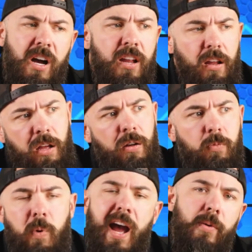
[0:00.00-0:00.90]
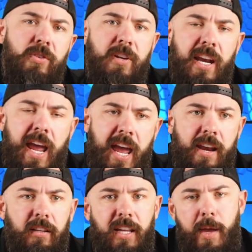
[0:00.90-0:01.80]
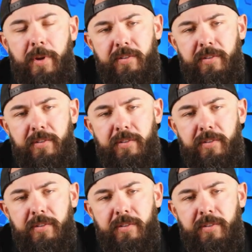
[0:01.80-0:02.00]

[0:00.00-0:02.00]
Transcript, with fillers: why would you get a handheld gaming